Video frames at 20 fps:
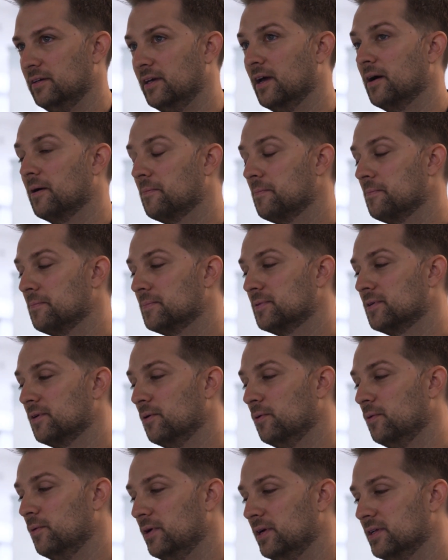Yeah,
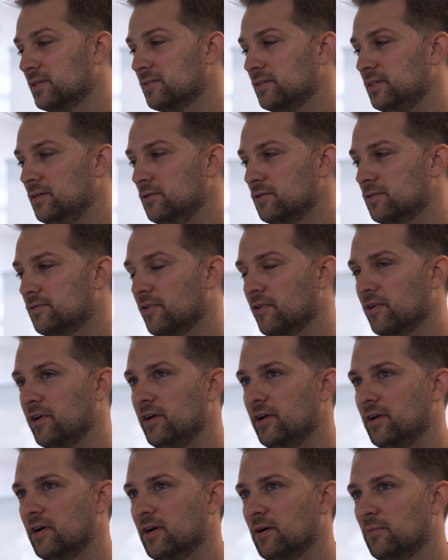so it's used
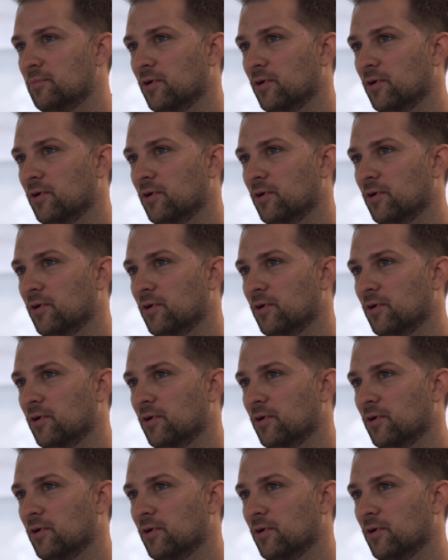very uh,